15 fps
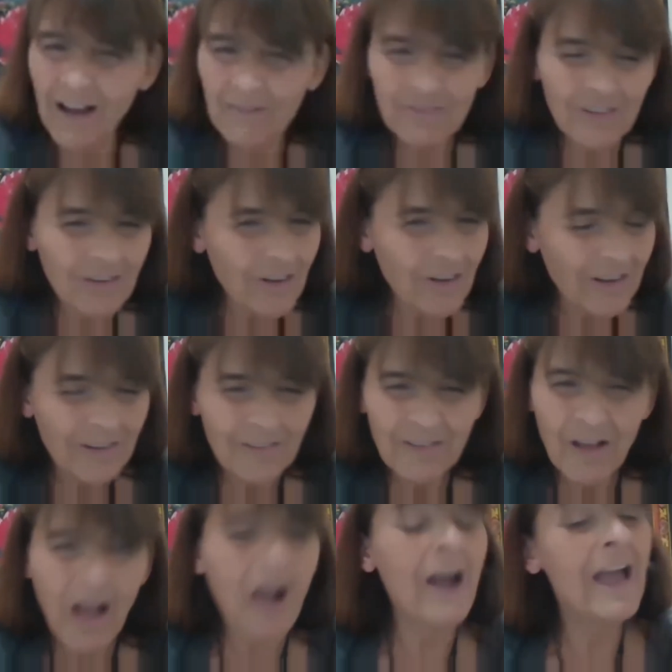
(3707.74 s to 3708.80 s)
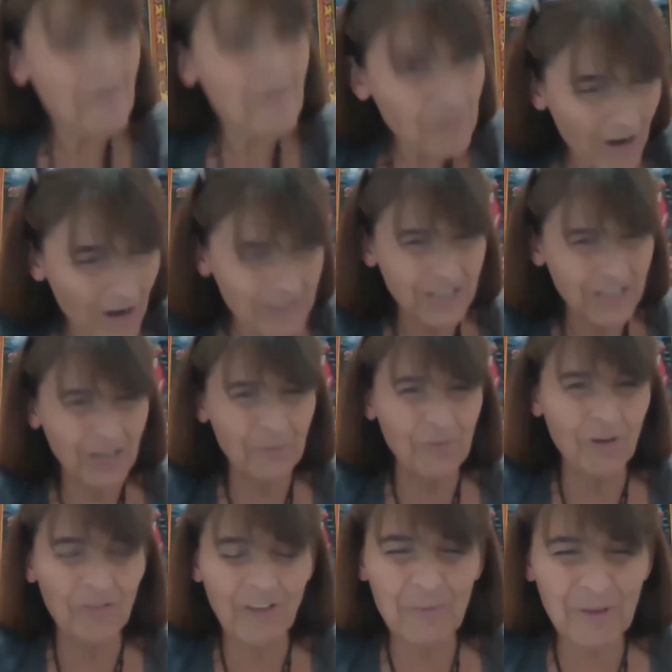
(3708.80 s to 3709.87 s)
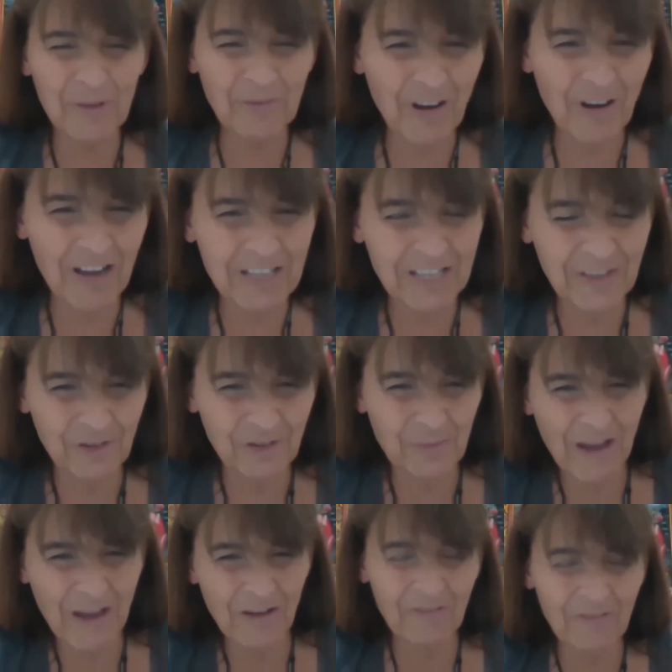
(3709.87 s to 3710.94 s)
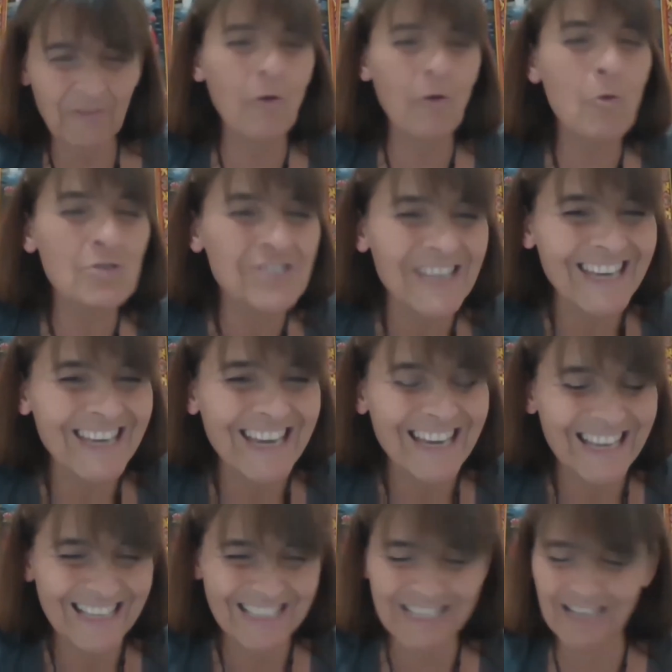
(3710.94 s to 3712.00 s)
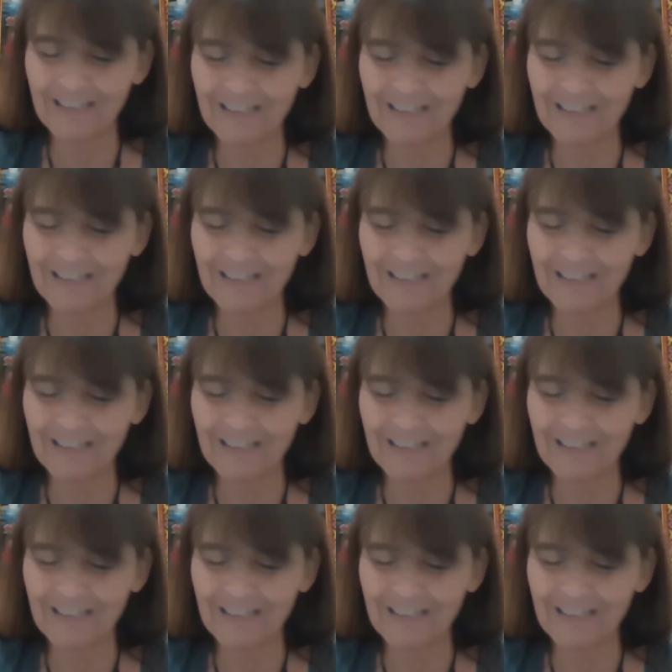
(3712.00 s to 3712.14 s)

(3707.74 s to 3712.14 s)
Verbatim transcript: haven't got... Or, I am writing a book that I've been writing for about forty years.